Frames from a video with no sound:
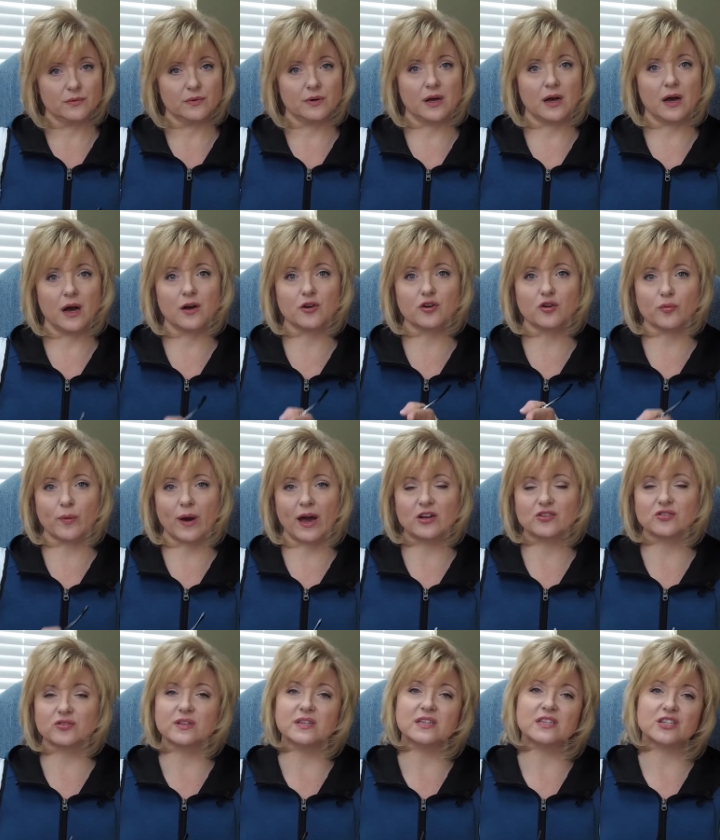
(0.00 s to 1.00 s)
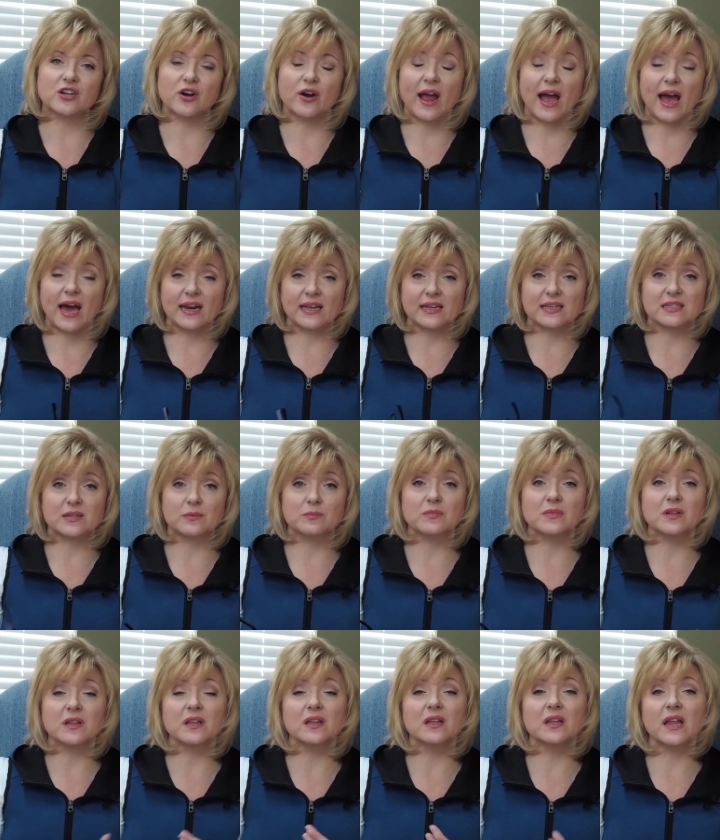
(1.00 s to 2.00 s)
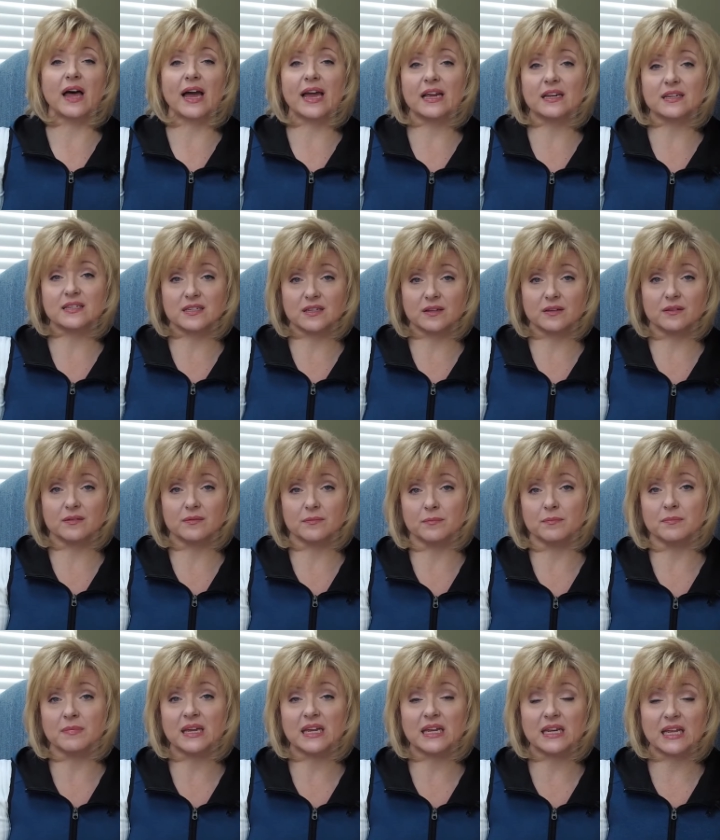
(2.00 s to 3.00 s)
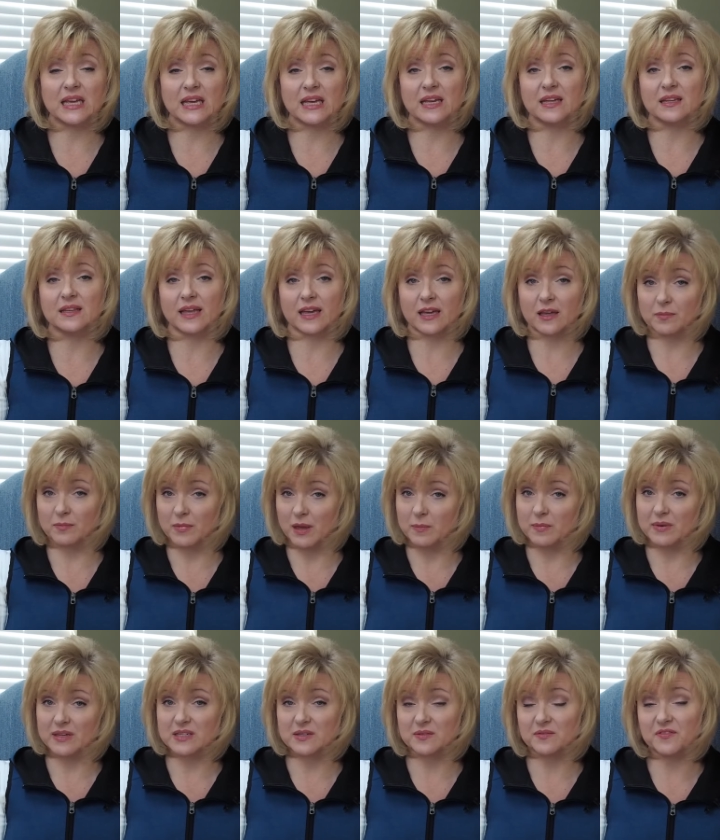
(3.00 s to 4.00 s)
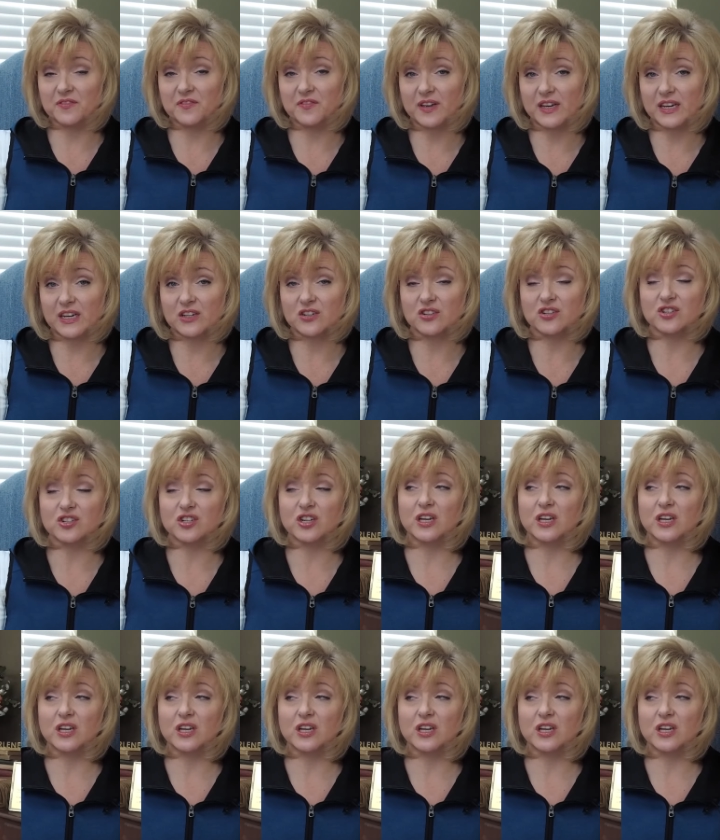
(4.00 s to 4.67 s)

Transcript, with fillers: Uh, gradually start adding some light meat in, like maybe some fish.